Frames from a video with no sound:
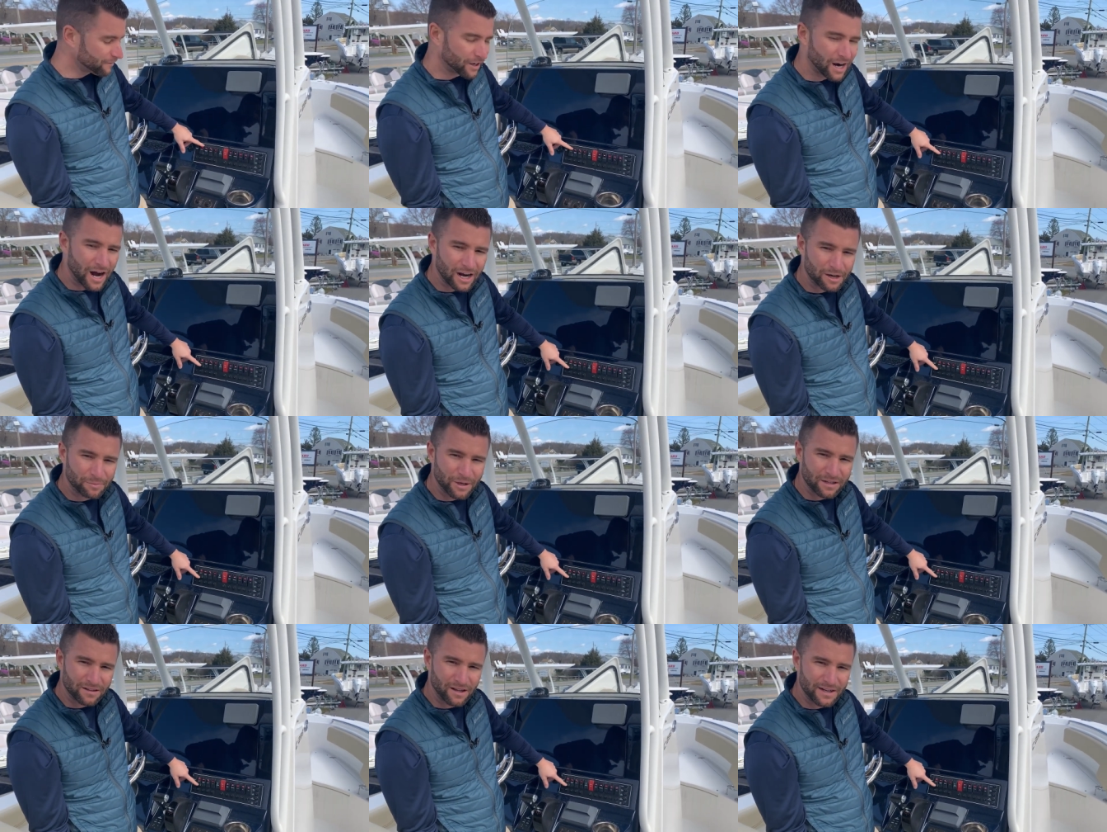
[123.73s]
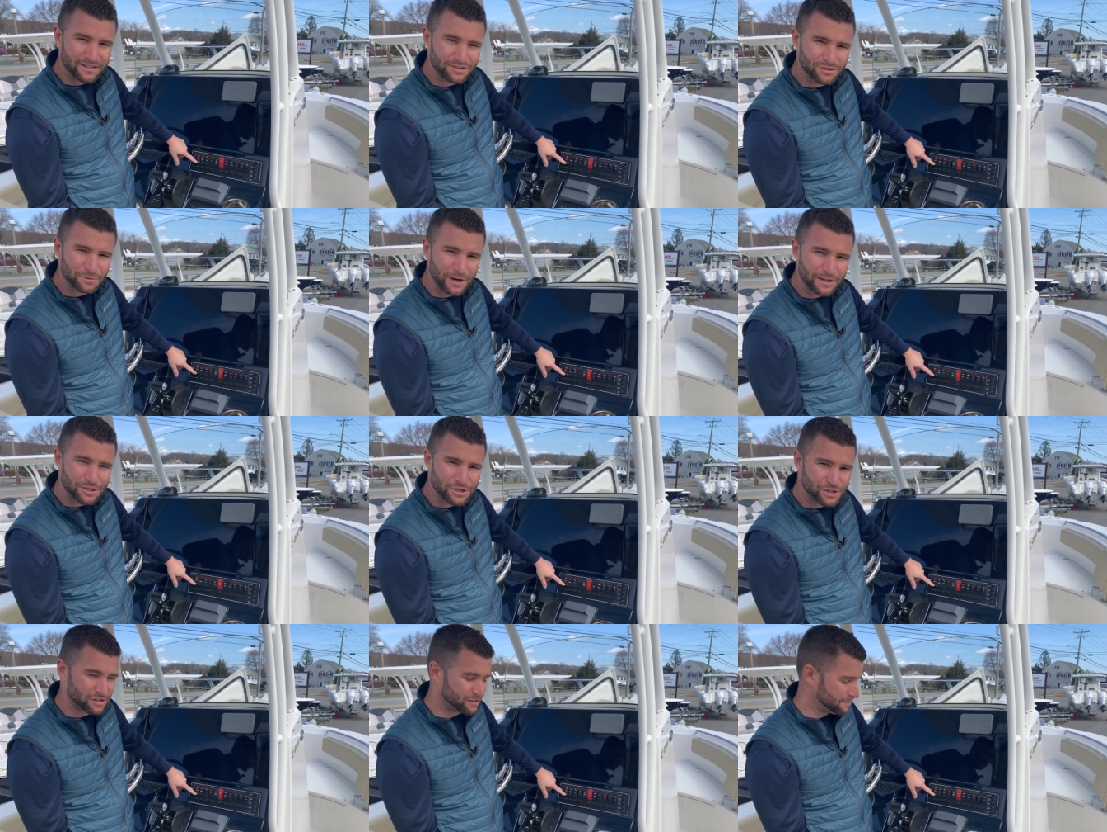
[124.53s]
have a cockpit light
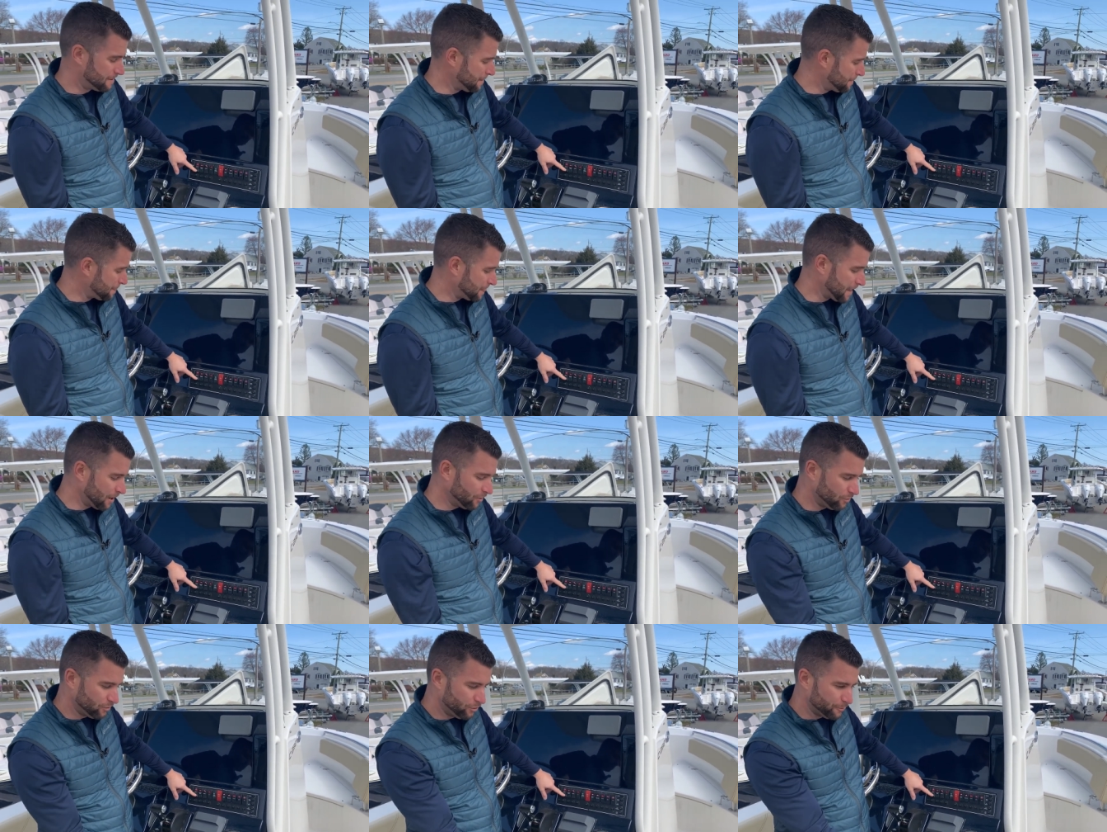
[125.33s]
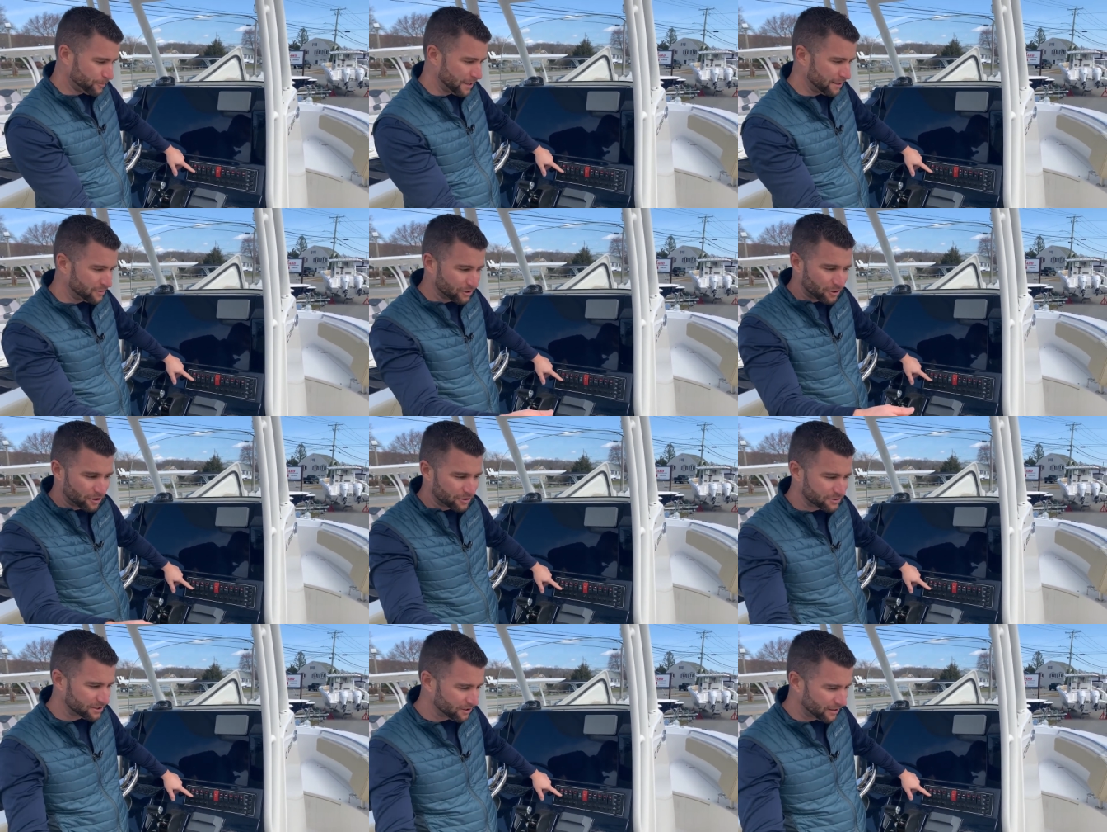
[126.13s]
switch that'll illuminate the
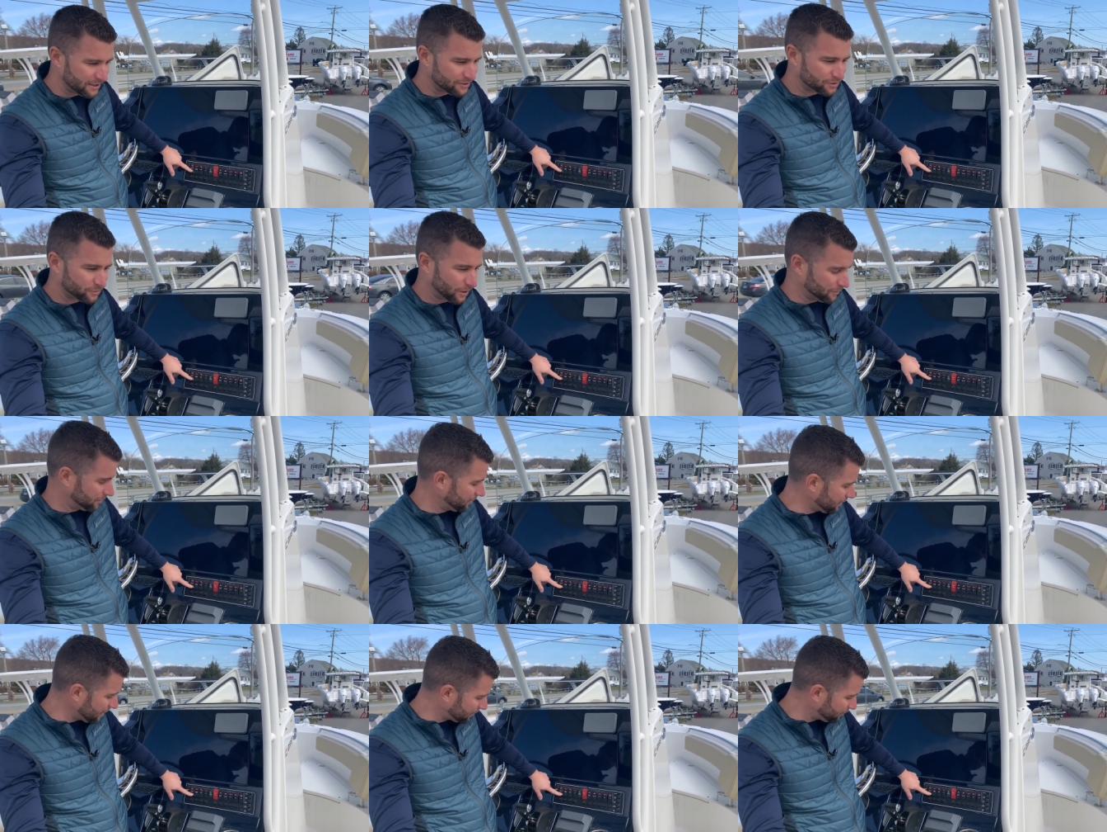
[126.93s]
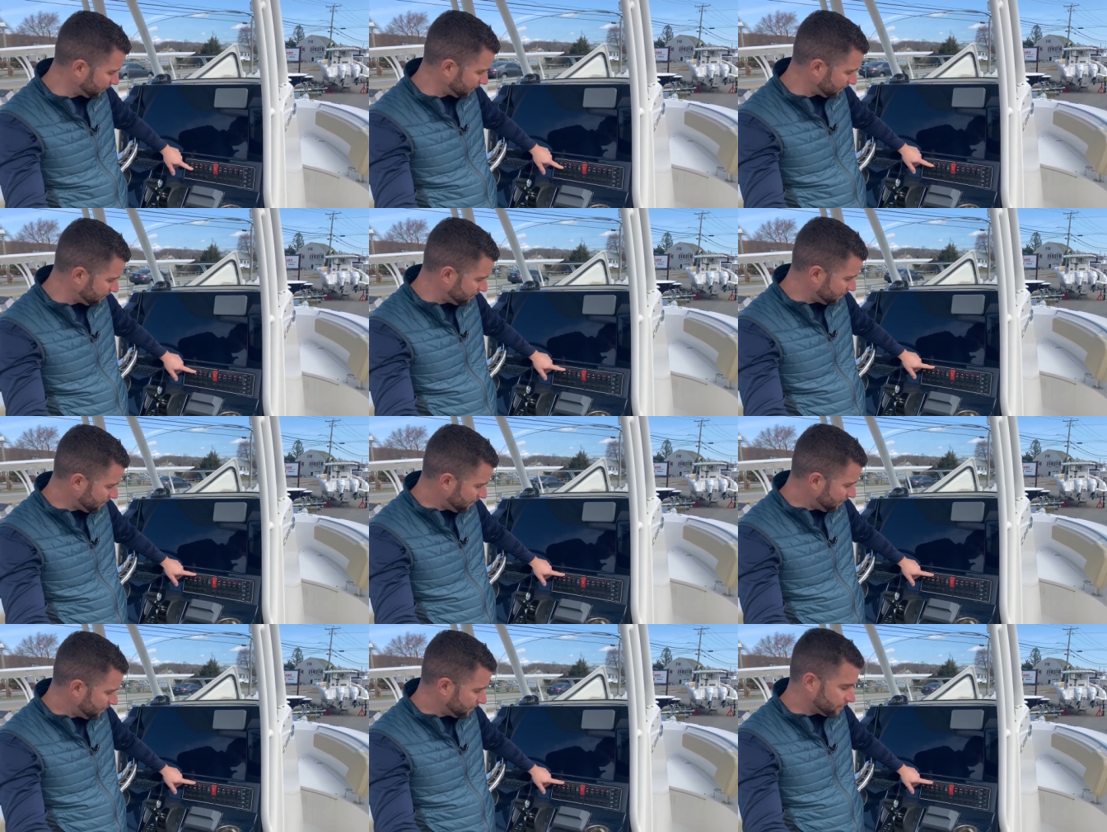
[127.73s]
courtesy lights throughout the cockpit.
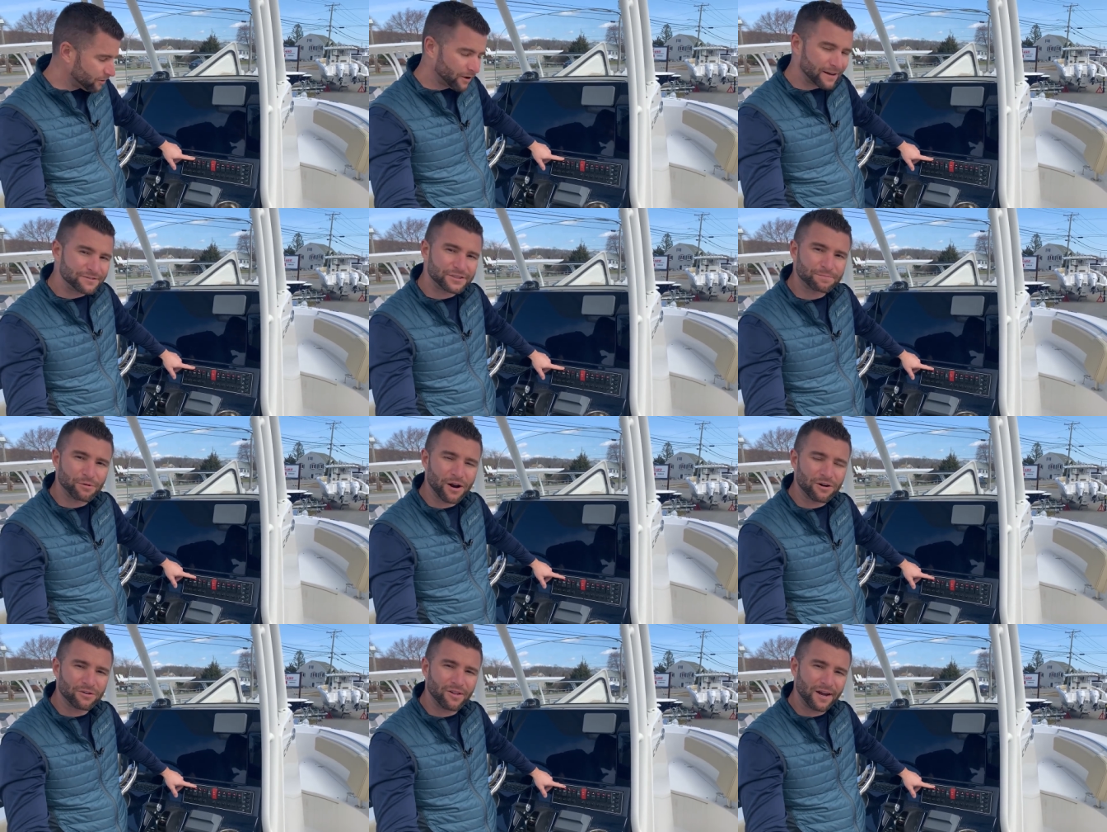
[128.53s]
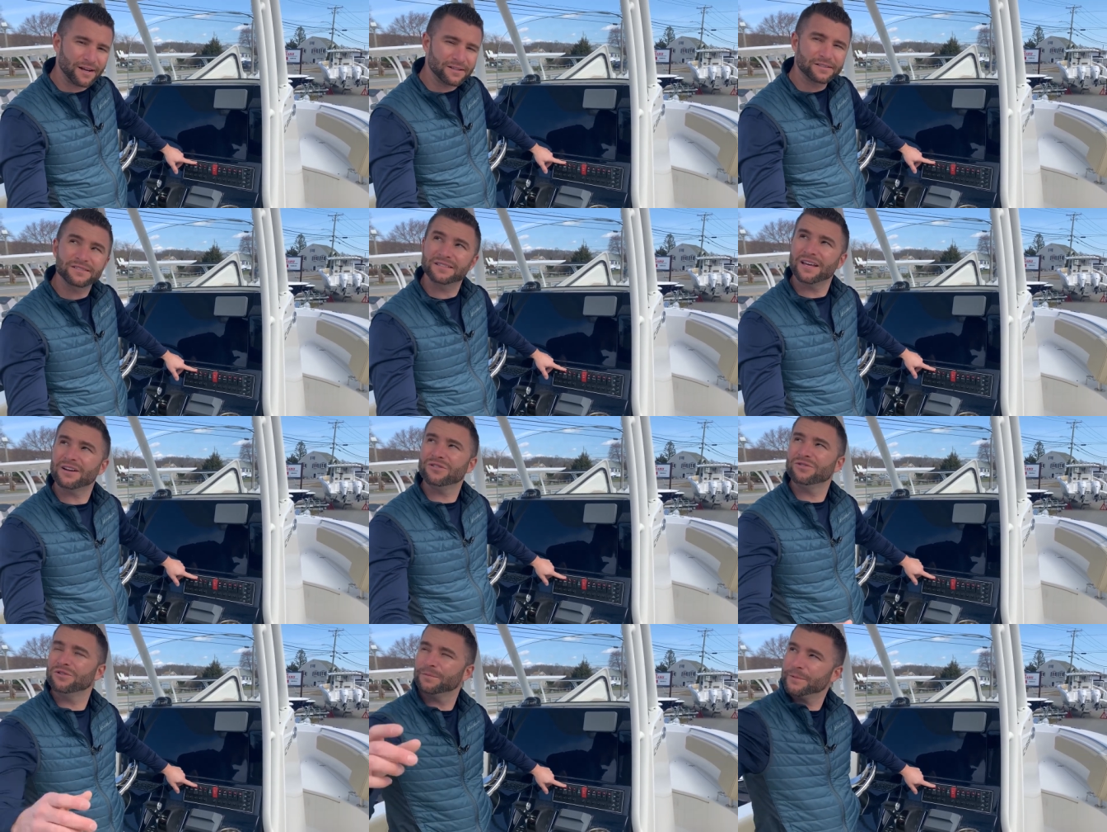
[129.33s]
You'll have spreader lights
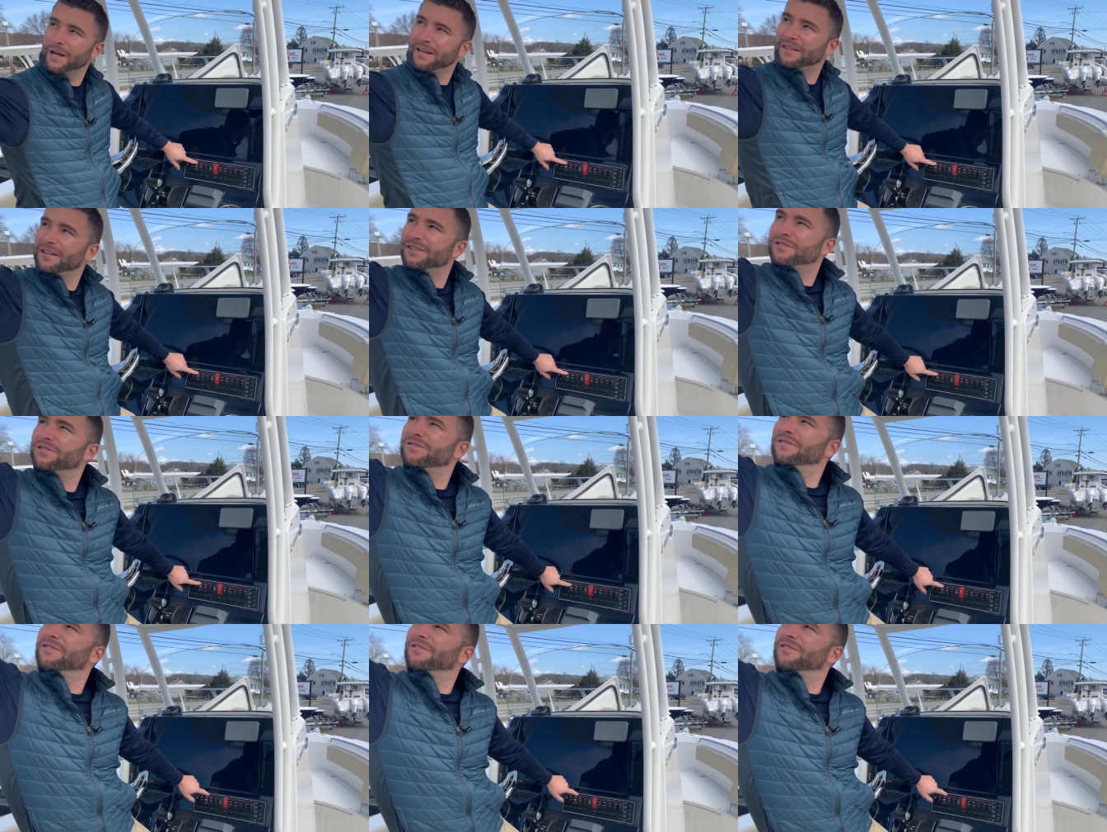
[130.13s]
that'll illuminate these